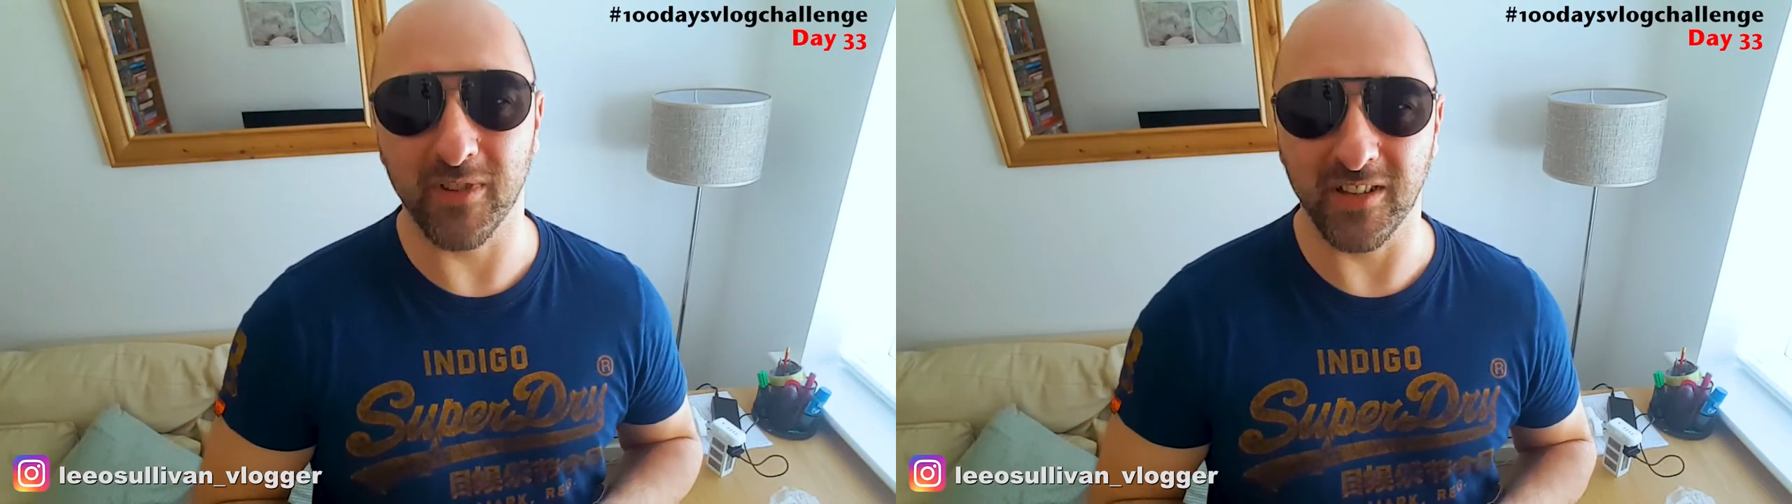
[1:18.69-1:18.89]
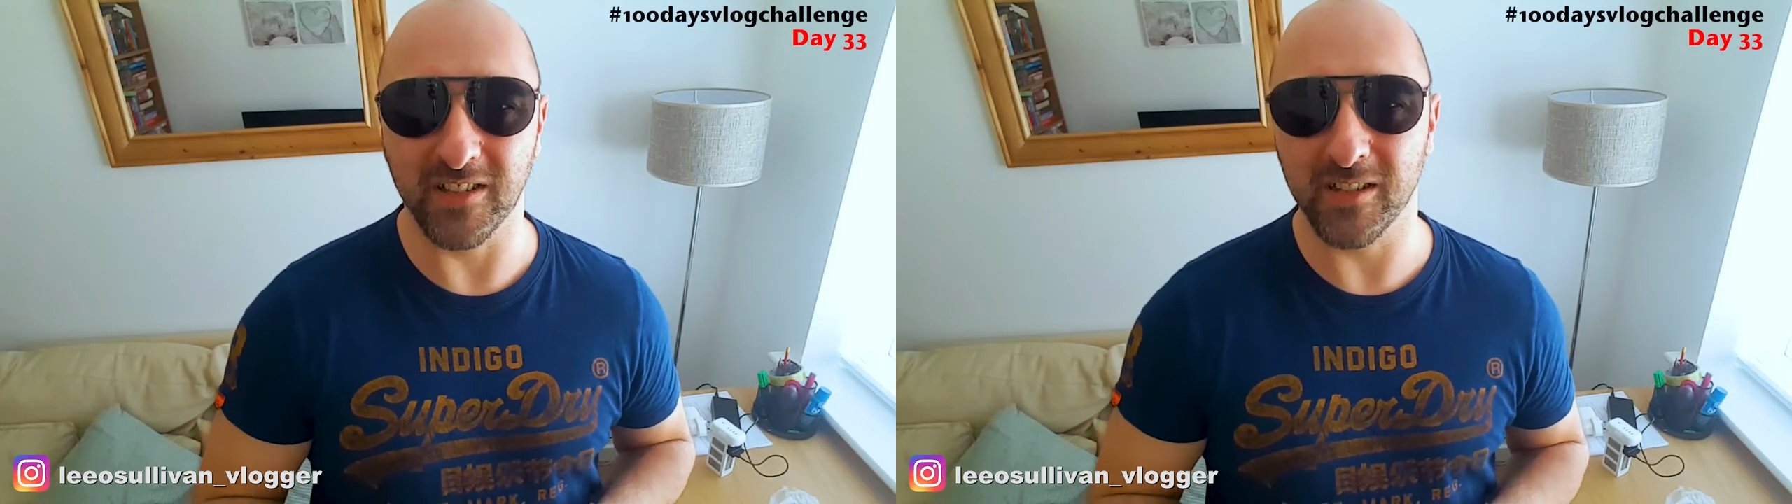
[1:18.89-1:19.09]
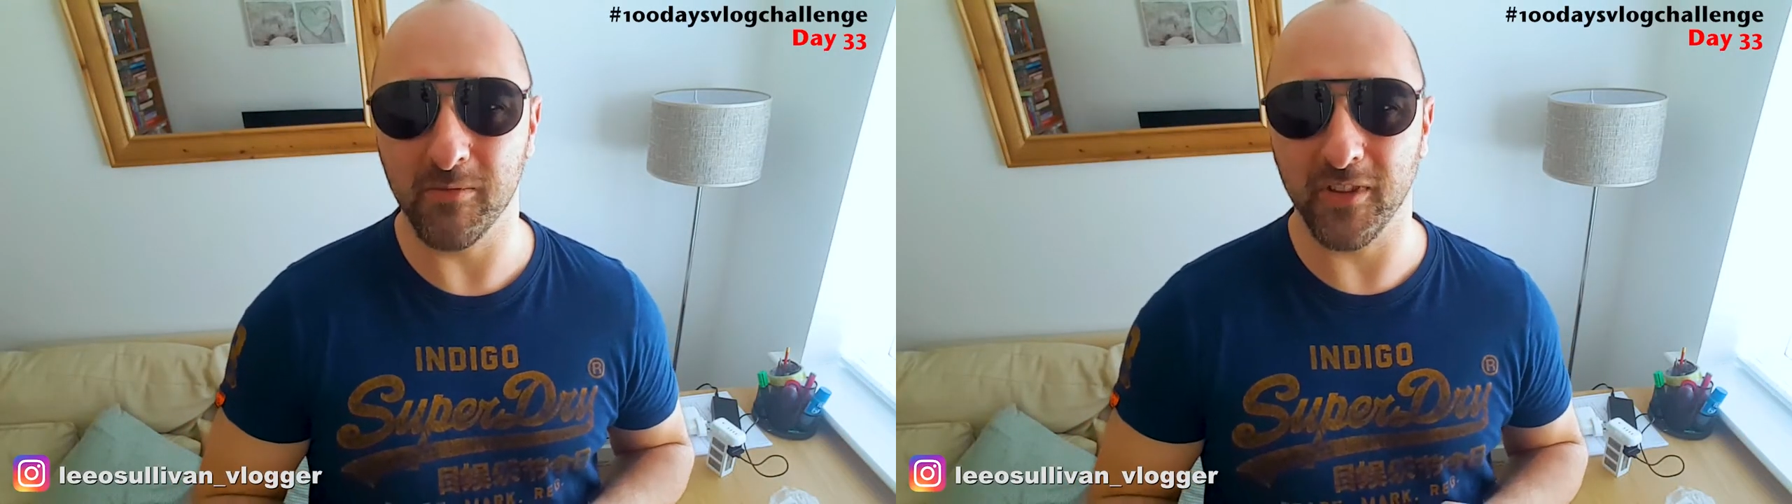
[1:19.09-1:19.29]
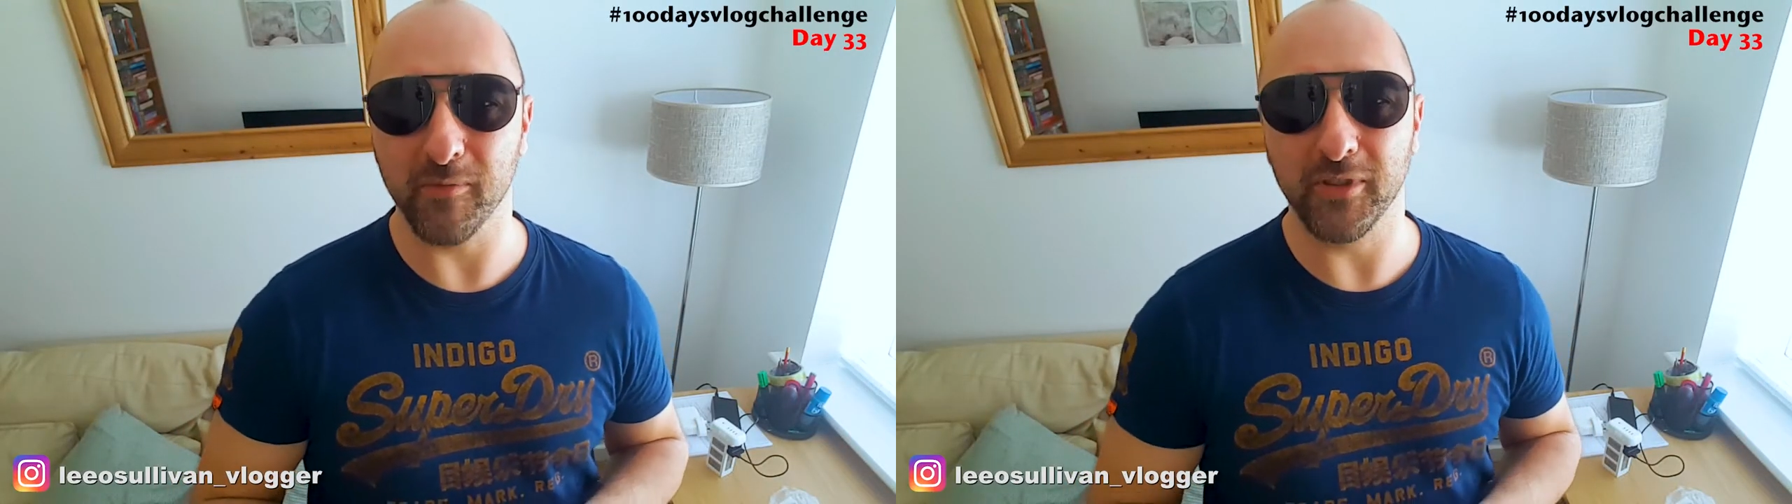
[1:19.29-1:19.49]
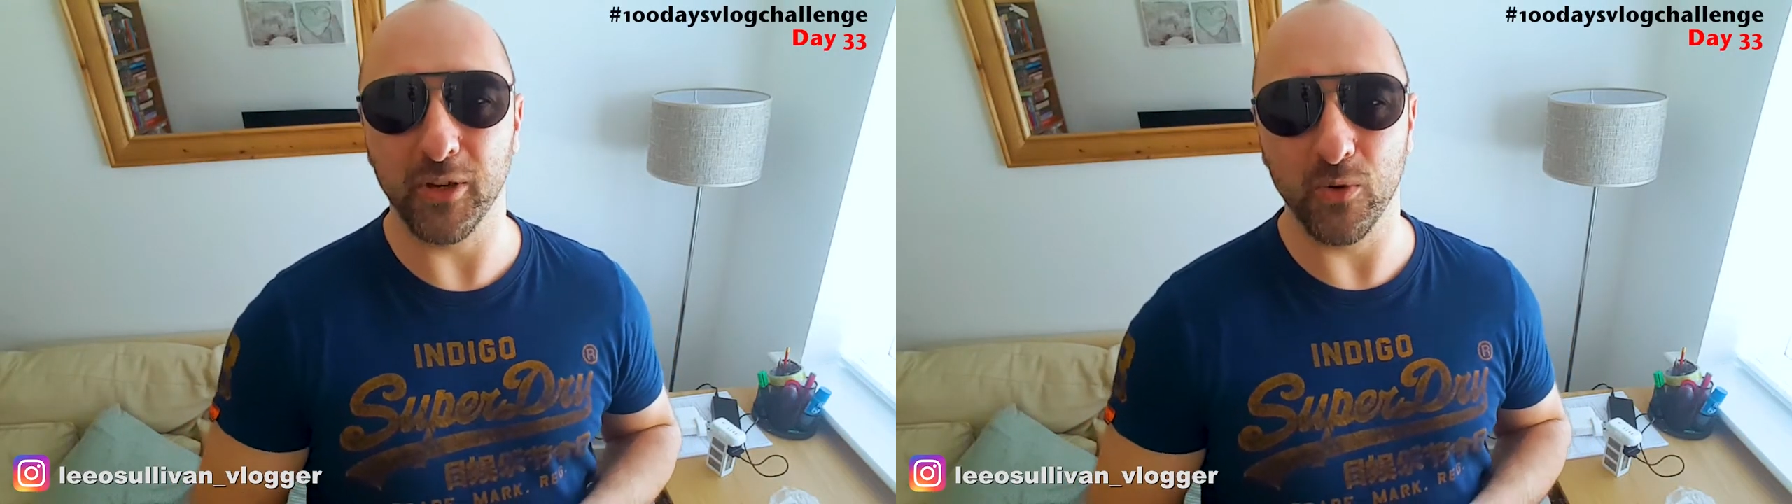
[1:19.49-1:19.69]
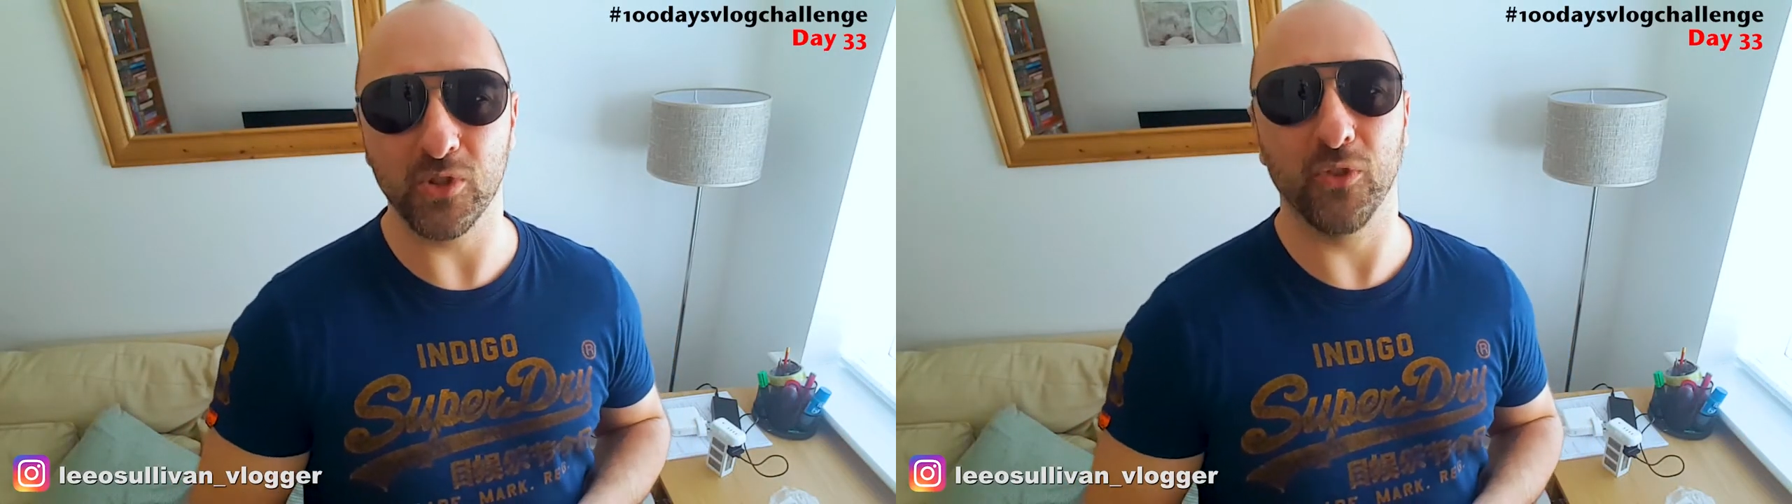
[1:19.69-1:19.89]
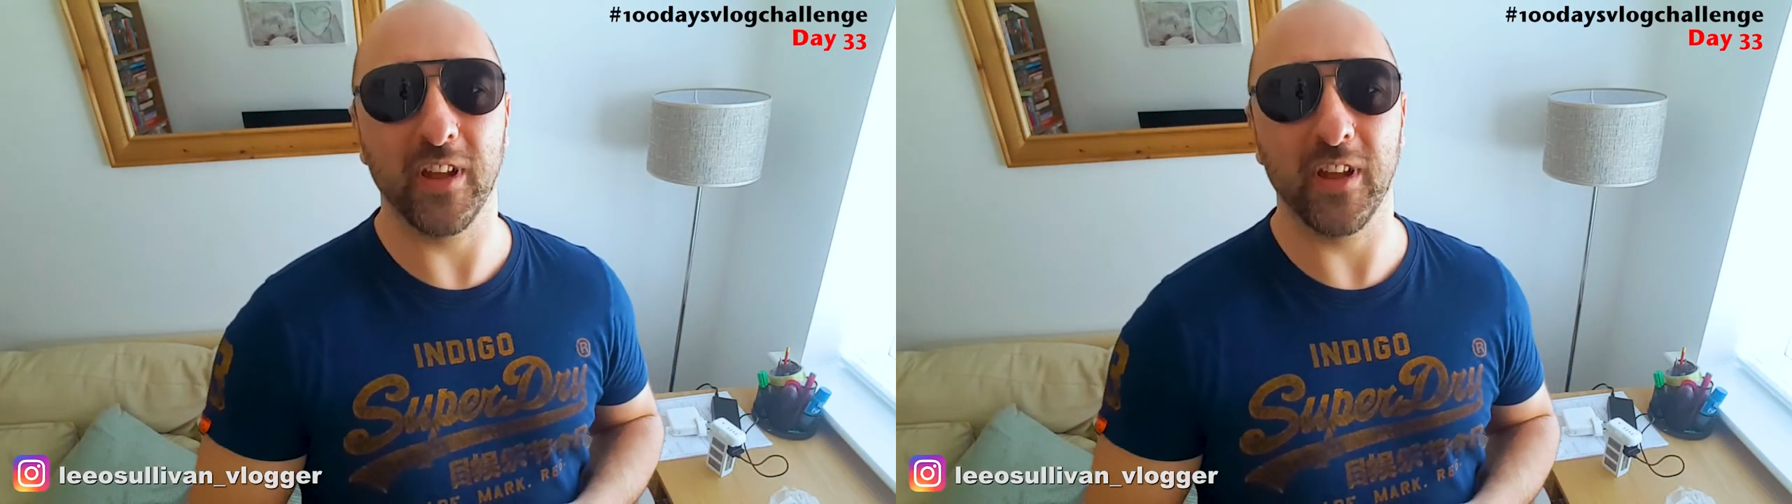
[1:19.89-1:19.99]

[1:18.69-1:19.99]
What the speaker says: because some of the deals on